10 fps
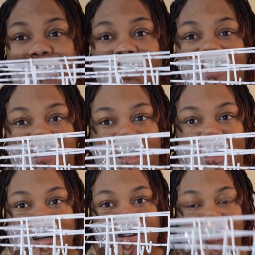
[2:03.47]
These
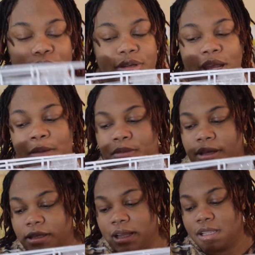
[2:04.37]
are good. Like
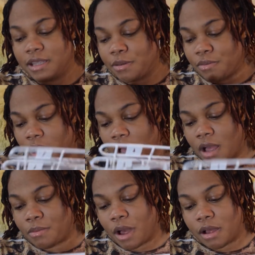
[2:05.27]
basically they're
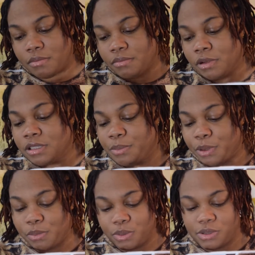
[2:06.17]

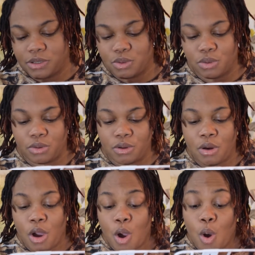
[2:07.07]
multi-purpose hook,
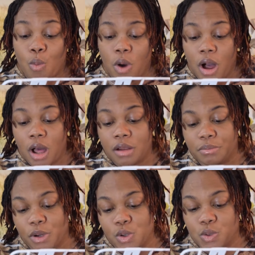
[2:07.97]
wall
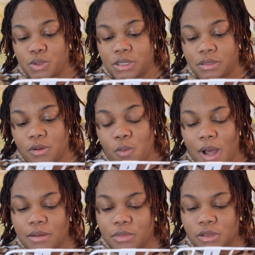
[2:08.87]

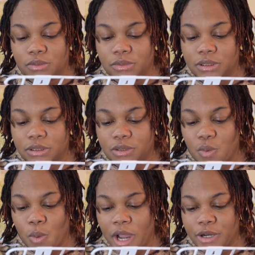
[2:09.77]
mount
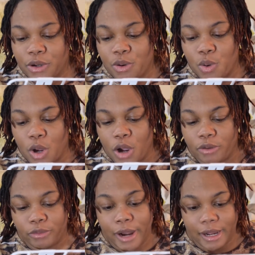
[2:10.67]
wire
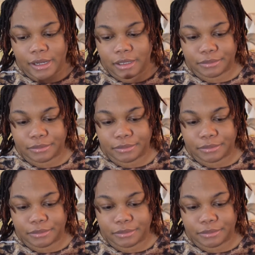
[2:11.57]
hook rack.